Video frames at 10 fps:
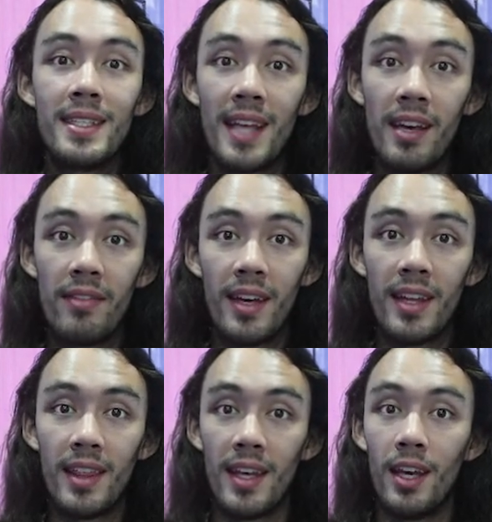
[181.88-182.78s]

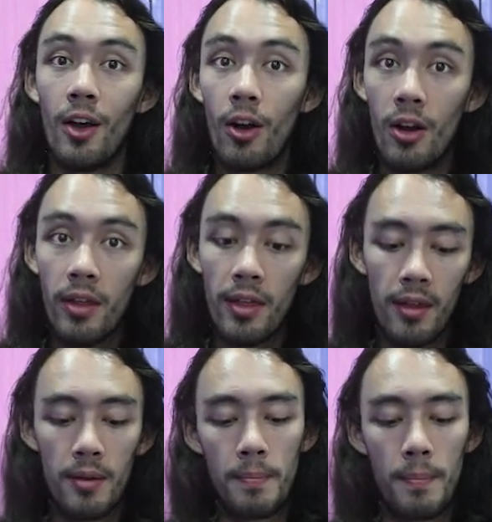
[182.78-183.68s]
saving the earth,
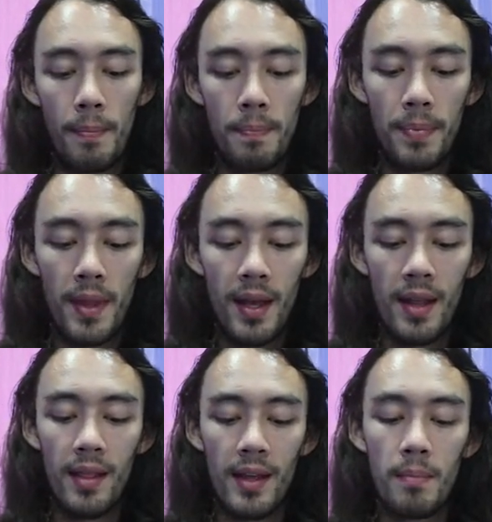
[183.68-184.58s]

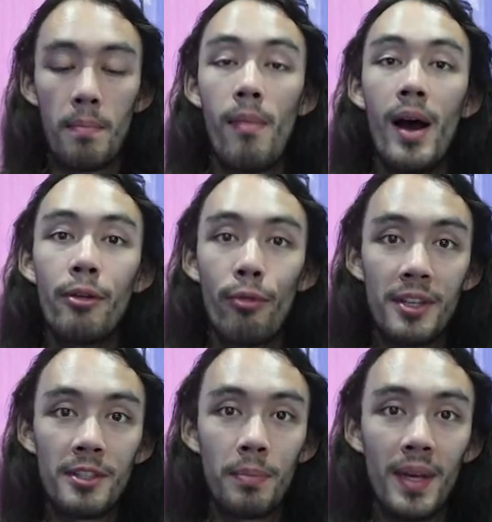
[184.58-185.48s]
then my
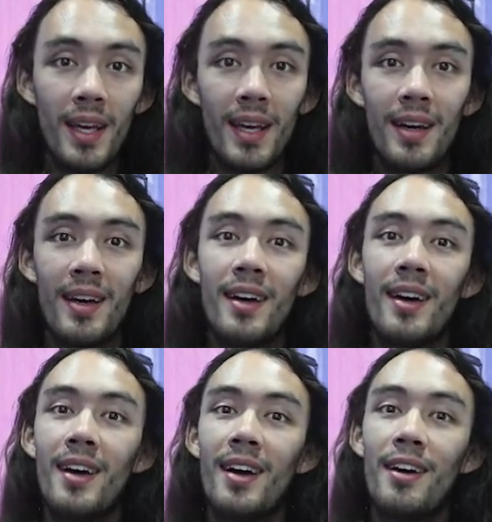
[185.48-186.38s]
recipe,
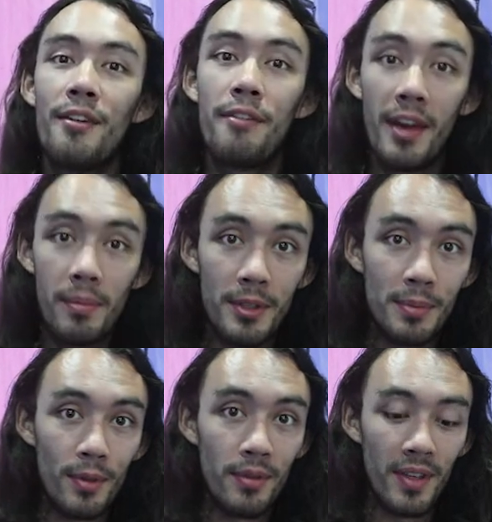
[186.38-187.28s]
famous
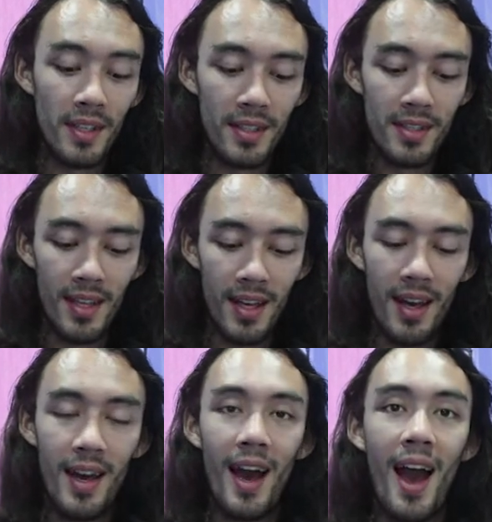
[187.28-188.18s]
movies,
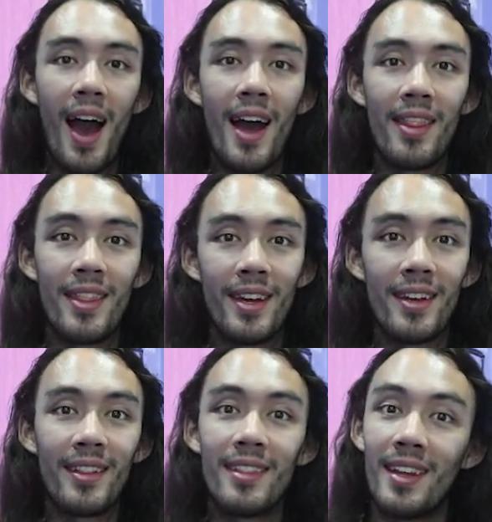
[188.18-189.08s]
and
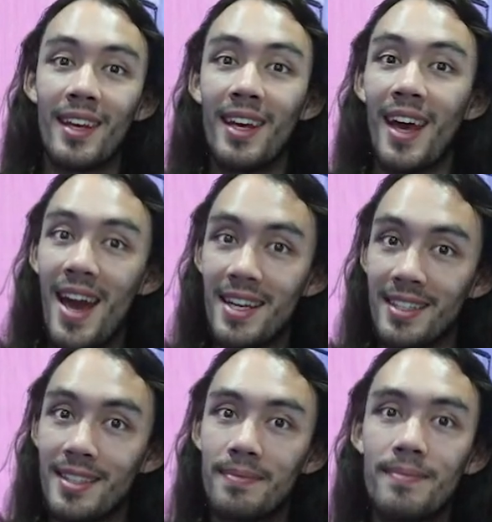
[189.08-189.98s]
then the end.